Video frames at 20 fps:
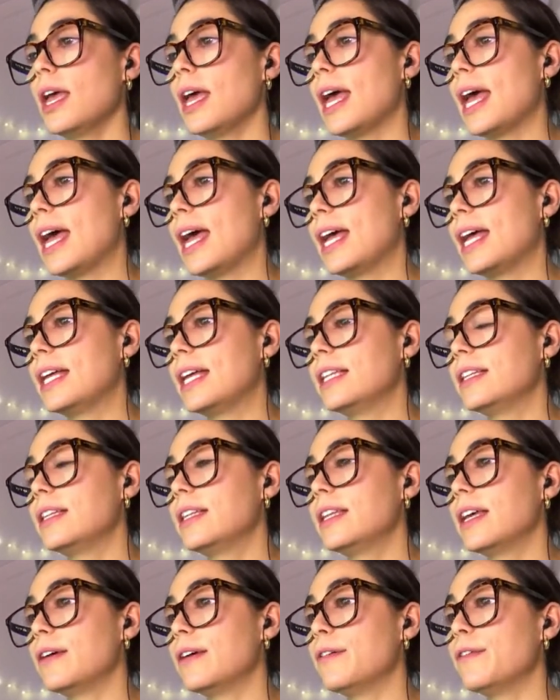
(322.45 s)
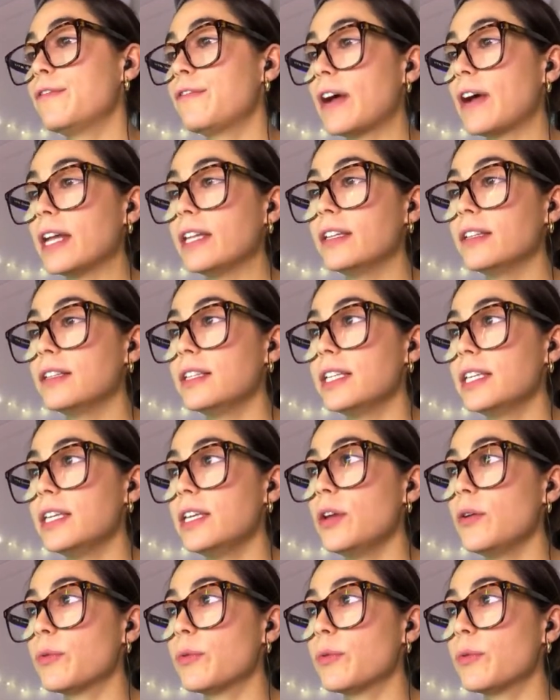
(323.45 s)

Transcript: And finally,